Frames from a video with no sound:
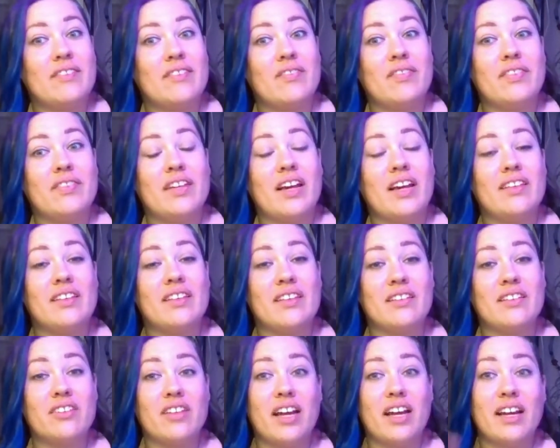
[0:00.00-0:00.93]
And then
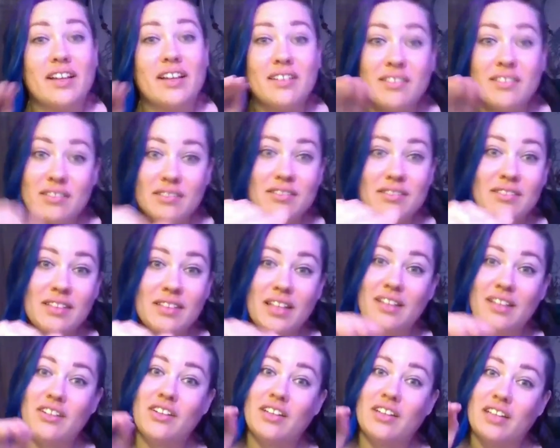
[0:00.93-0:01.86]
they're like,
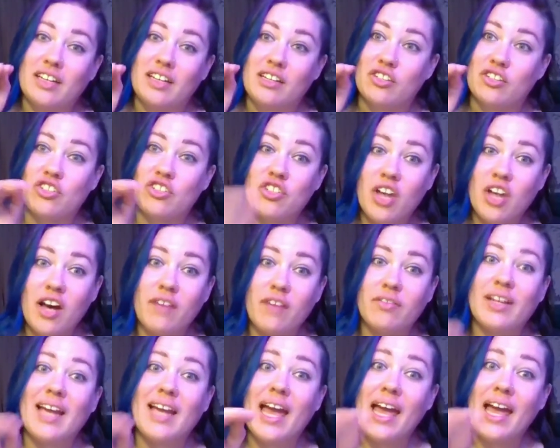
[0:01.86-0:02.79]
then you get like a shove,
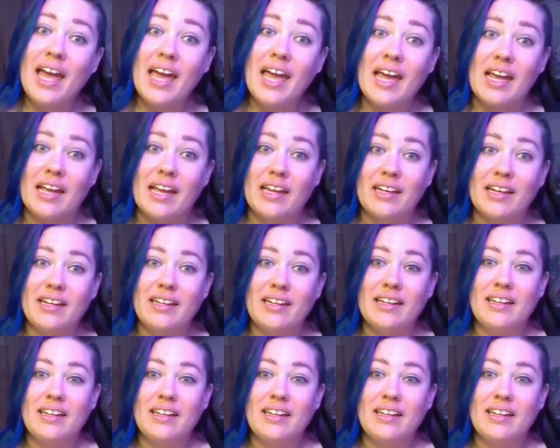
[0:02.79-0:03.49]
like, hey,